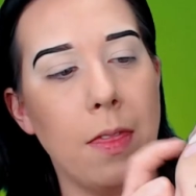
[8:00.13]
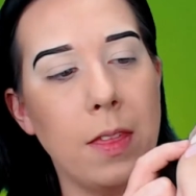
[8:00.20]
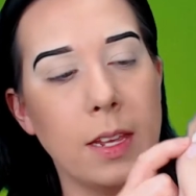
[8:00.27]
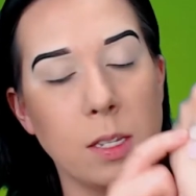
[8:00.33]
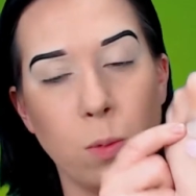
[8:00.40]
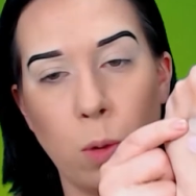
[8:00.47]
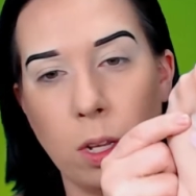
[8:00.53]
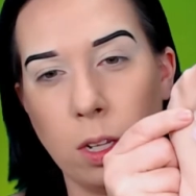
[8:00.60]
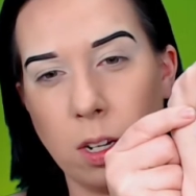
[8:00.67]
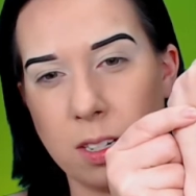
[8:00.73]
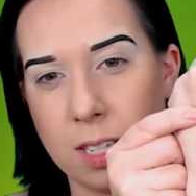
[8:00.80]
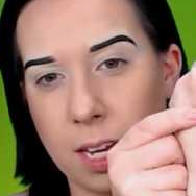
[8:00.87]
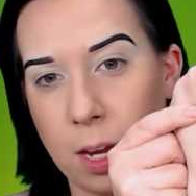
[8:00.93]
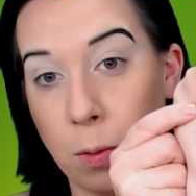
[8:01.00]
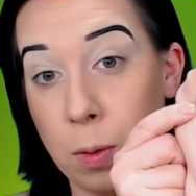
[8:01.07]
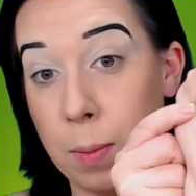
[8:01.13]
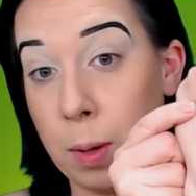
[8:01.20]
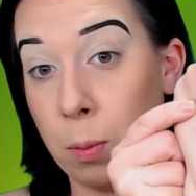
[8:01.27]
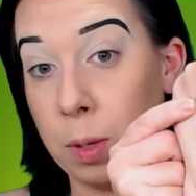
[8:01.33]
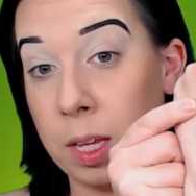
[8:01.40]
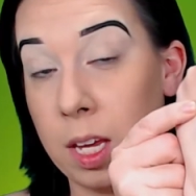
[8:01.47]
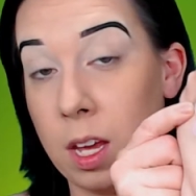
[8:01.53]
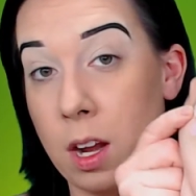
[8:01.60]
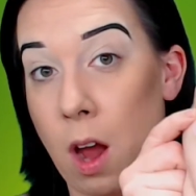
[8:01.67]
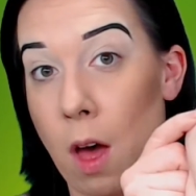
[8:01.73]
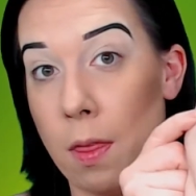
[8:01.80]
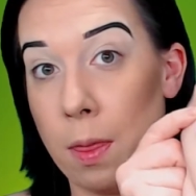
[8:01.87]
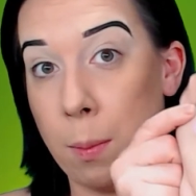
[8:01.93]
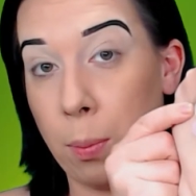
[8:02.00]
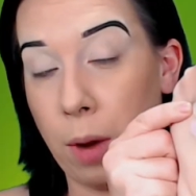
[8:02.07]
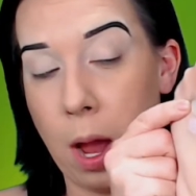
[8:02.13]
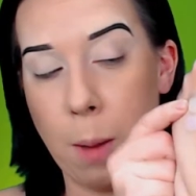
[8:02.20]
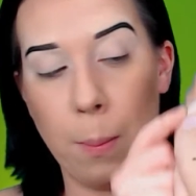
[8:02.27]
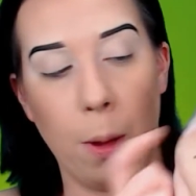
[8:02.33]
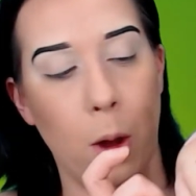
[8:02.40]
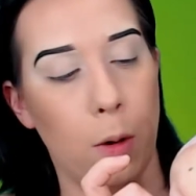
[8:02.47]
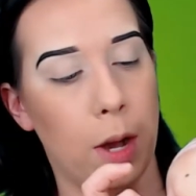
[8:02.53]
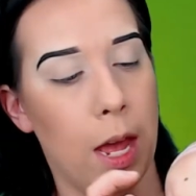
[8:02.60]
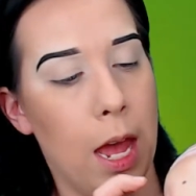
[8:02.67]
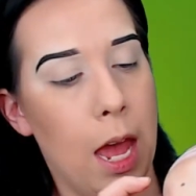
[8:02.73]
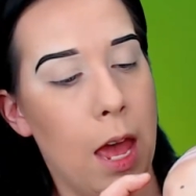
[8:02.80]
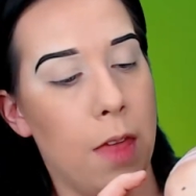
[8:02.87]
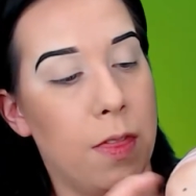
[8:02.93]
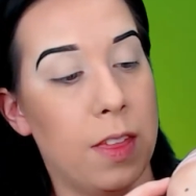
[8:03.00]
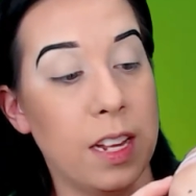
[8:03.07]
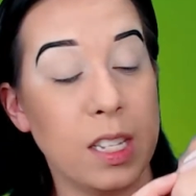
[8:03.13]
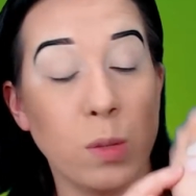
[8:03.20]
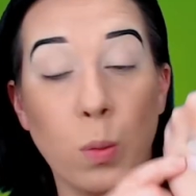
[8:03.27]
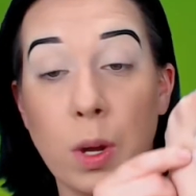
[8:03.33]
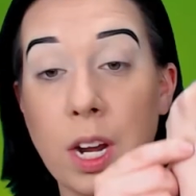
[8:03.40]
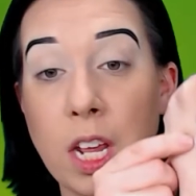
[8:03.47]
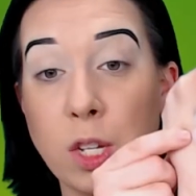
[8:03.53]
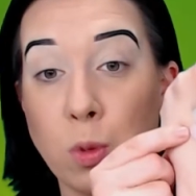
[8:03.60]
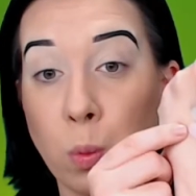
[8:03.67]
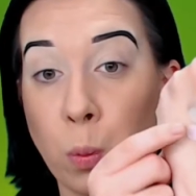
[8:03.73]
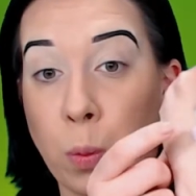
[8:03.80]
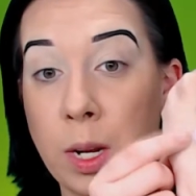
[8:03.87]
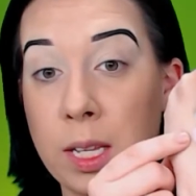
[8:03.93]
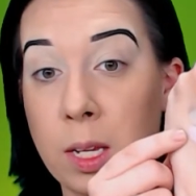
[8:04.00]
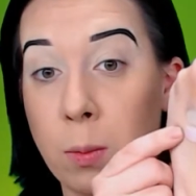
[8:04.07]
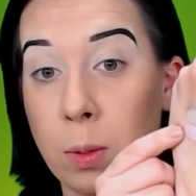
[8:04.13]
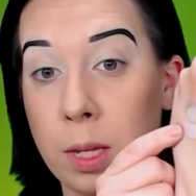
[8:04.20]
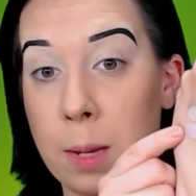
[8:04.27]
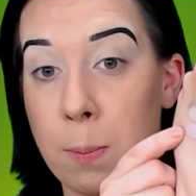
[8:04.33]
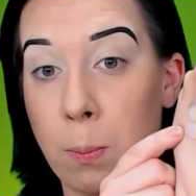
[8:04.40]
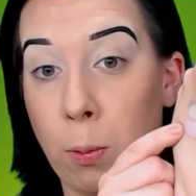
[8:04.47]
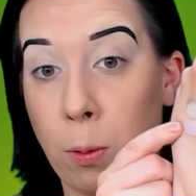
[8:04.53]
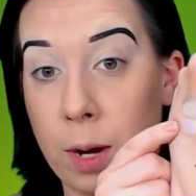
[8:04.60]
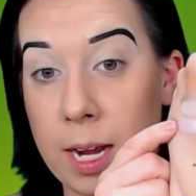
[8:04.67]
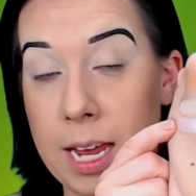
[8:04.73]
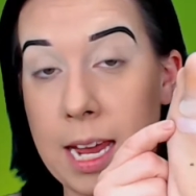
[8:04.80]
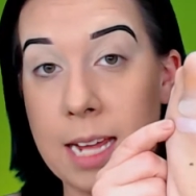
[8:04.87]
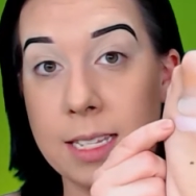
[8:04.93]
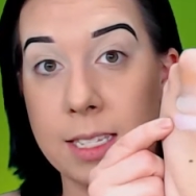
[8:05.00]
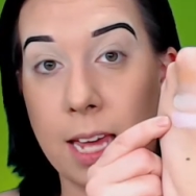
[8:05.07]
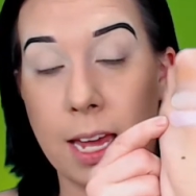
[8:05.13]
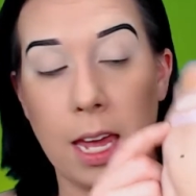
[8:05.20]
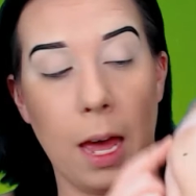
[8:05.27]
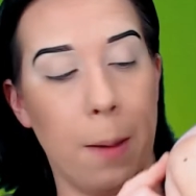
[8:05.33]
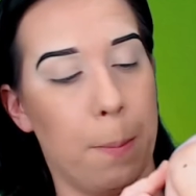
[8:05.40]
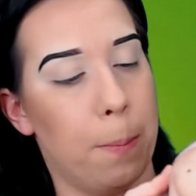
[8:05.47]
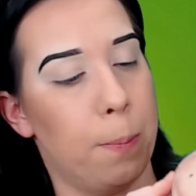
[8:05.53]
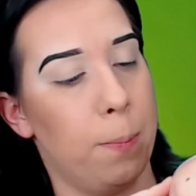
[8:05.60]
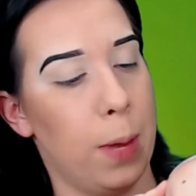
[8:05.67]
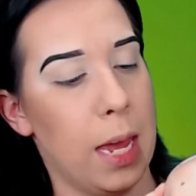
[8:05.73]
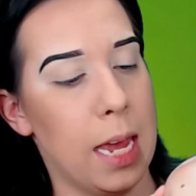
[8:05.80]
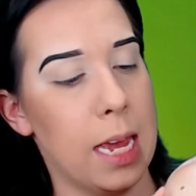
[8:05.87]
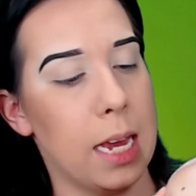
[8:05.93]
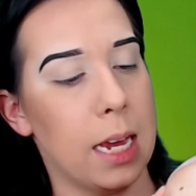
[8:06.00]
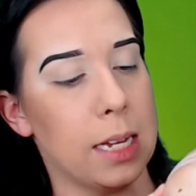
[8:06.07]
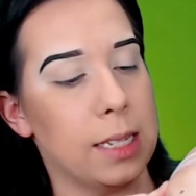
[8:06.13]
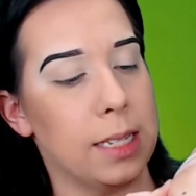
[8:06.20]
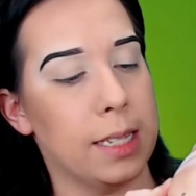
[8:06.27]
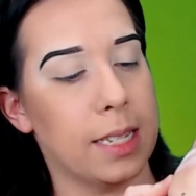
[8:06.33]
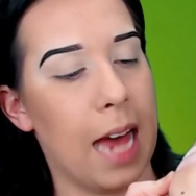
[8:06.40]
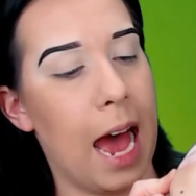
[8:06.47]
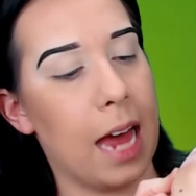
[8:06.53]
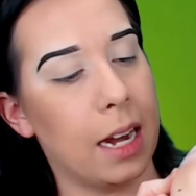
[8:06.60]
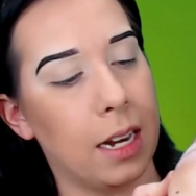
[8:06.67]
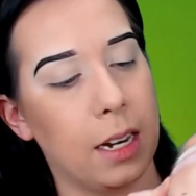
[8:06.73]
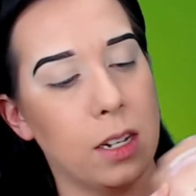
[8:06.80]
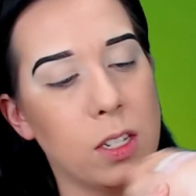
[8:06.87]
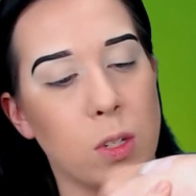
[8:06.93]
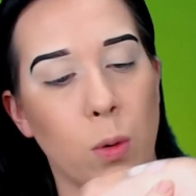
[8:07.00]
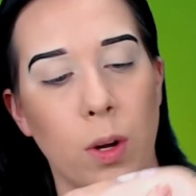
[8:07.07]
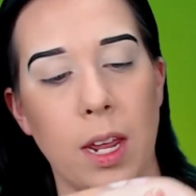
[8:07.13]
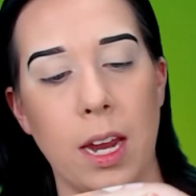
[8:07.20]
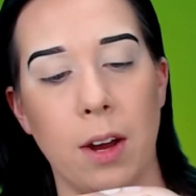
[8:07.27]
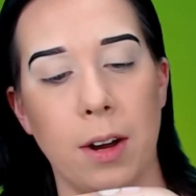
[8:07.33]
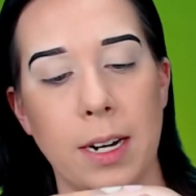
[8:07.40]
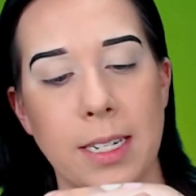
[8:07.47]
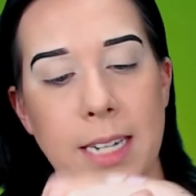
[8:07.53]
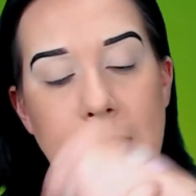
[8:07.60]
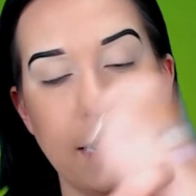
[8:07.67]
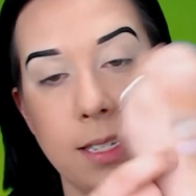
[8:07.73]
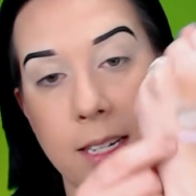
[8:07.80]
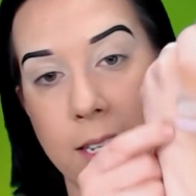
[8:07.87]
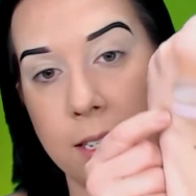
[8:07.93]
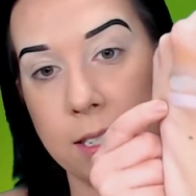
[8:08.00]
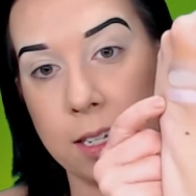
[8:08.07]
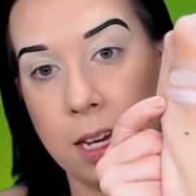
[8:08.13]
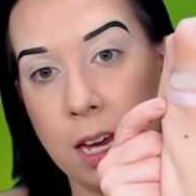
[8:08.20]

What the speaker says: this one looks like it would be really good on the brow bone. This one is really, really pretty. It's like a pink satin sort of iridescent